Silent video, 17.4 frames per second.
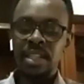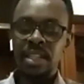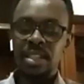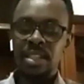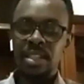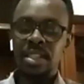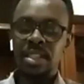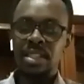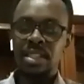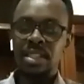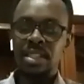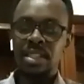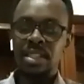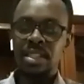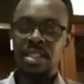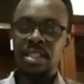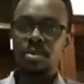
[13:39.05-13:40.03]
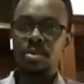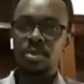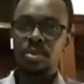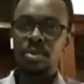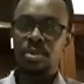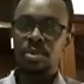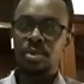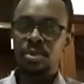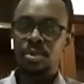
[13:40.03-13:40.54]
is
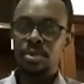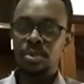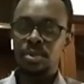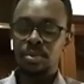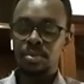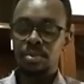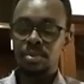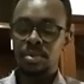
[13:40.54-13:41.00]
to